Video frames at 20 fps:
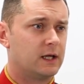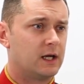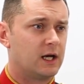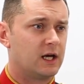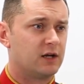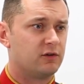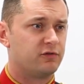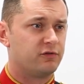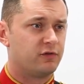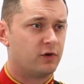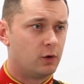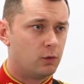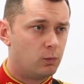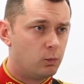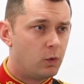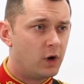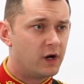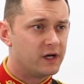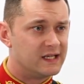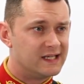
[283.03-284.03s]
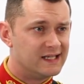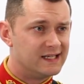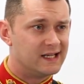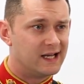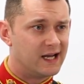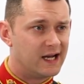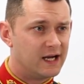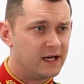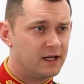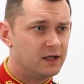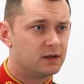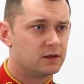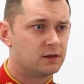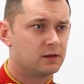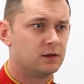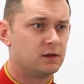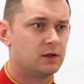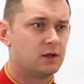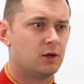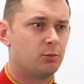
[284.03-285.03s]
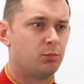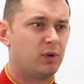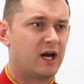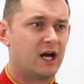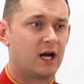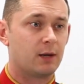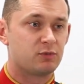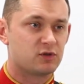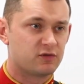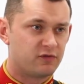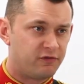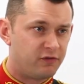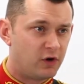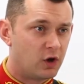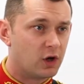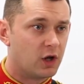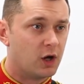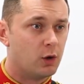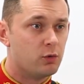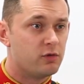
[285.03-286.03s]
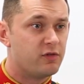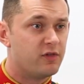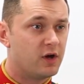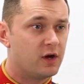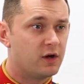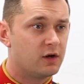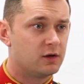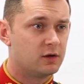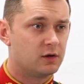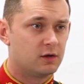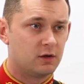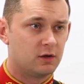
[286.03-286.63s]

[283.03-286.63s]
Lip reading: and for 1 e a, perhaps follow the.